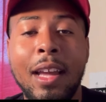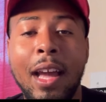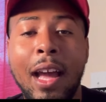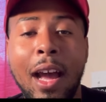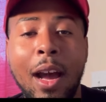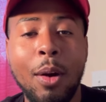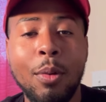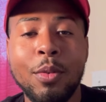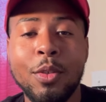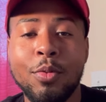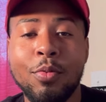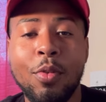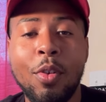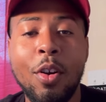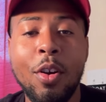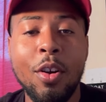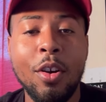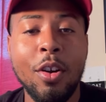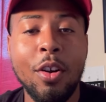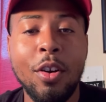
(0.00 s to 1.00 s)
I was
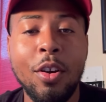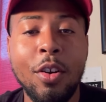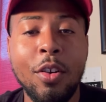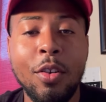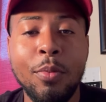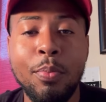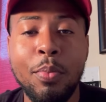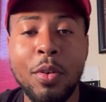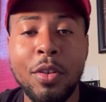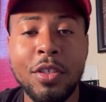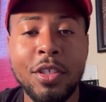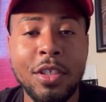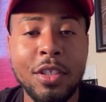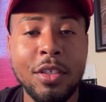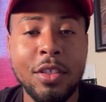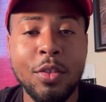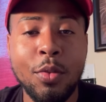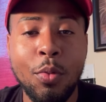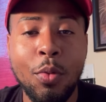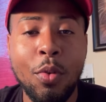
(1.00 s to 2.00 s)
wrong on pushing
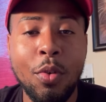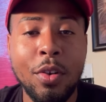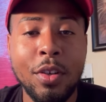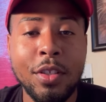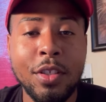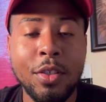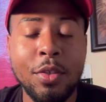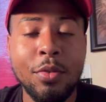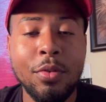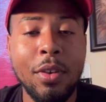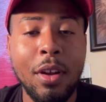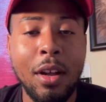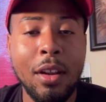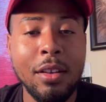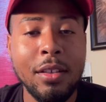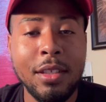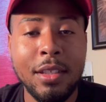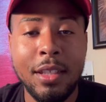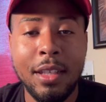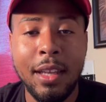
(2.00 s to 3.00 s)
towards
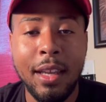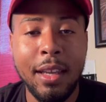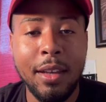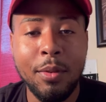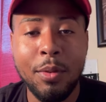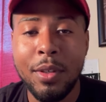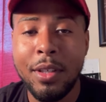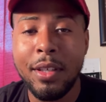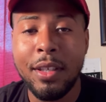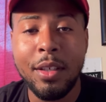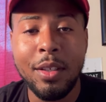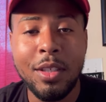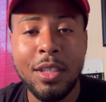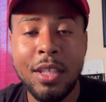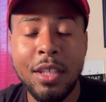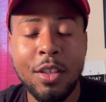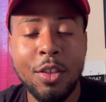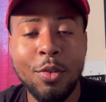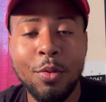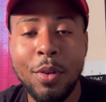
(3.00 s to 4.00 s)
$2 today with a
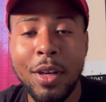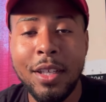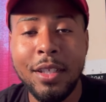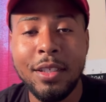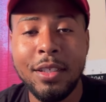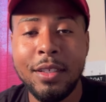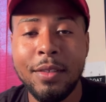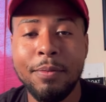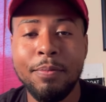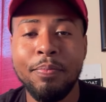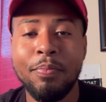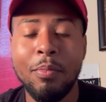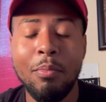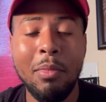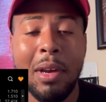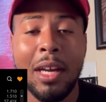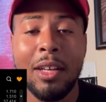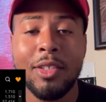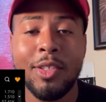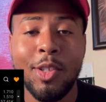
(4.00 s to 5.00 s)
continuation,
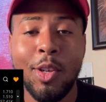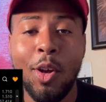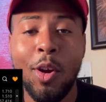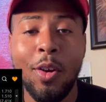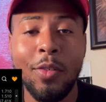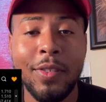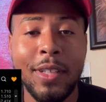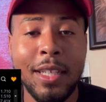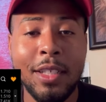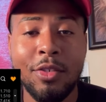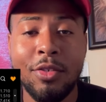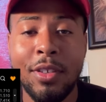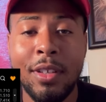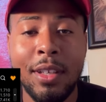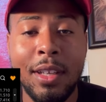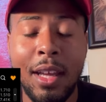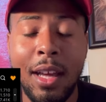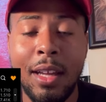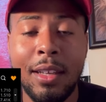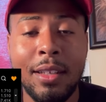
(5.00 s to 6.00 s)
bouncing off that trend
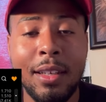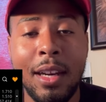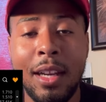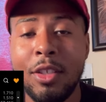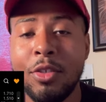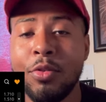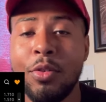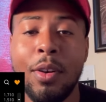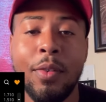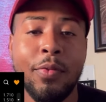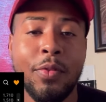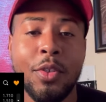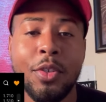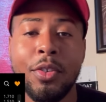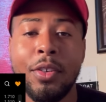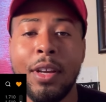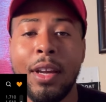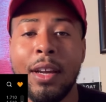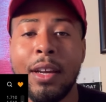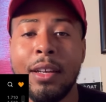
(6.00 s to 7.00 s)
line that I drew up for you
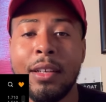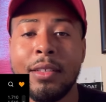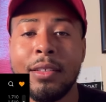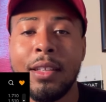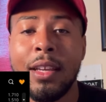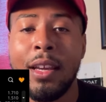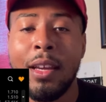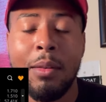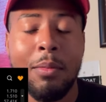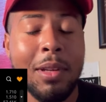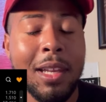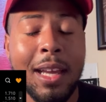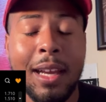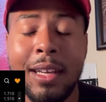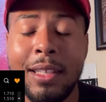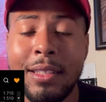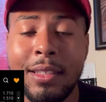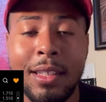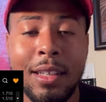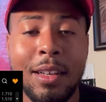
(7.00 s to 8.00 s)
guys. But like I
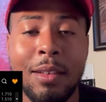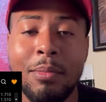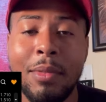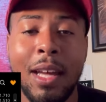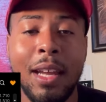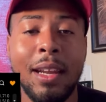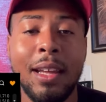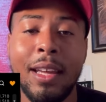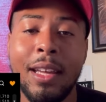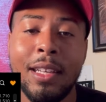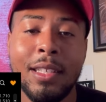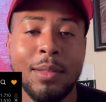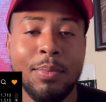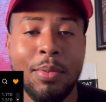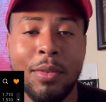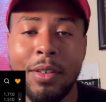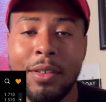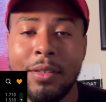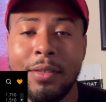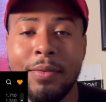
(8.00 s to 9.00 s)
said, I'm not an
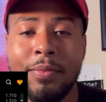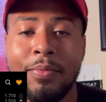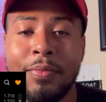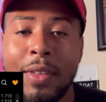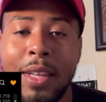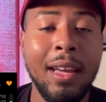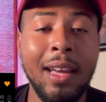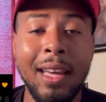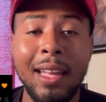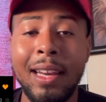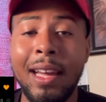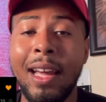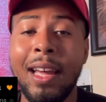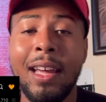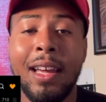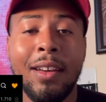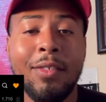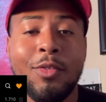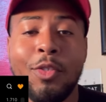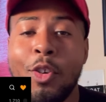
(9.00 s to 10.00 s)
expert, and I
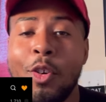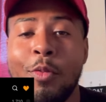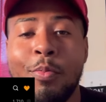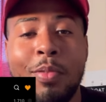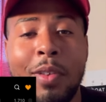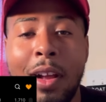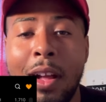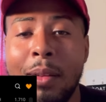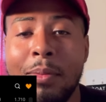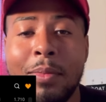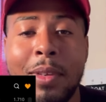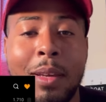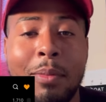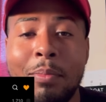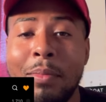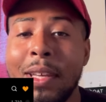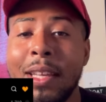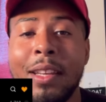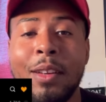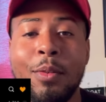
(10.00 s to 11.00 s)
have no problem
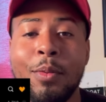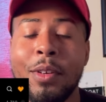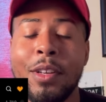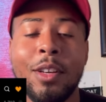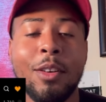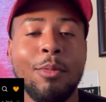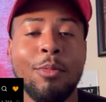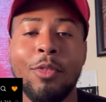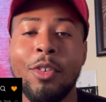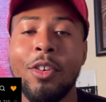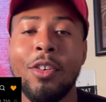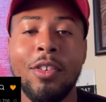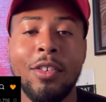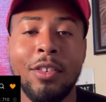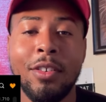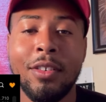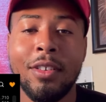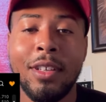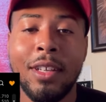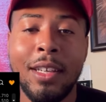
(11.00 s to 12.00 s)
admitting when I'm
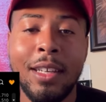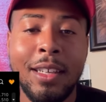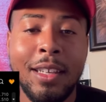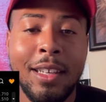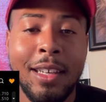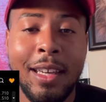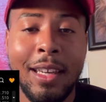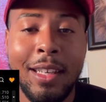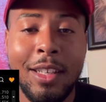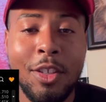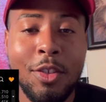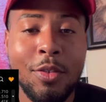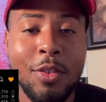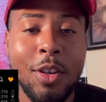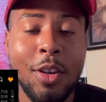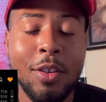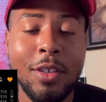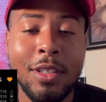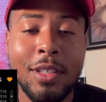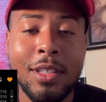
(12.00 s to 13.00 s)
wrong. And you
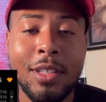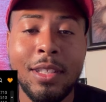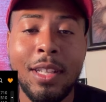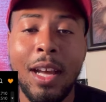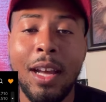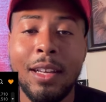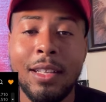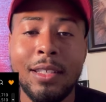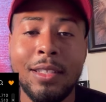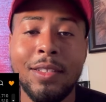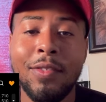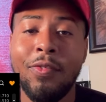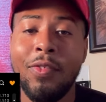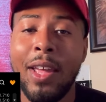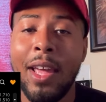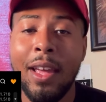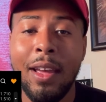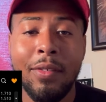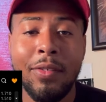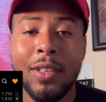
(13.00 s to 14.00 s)
know this stock is
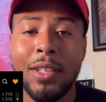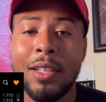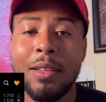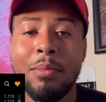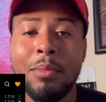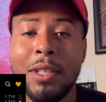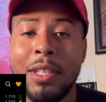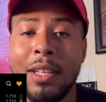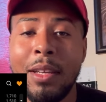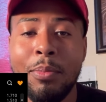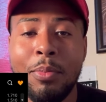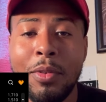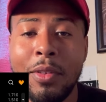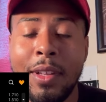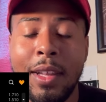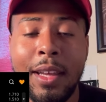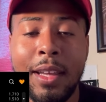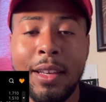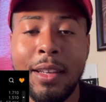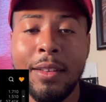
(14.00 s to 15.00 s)
heavily
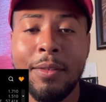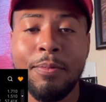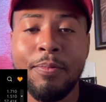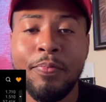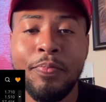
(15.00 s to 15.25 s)
manipulated,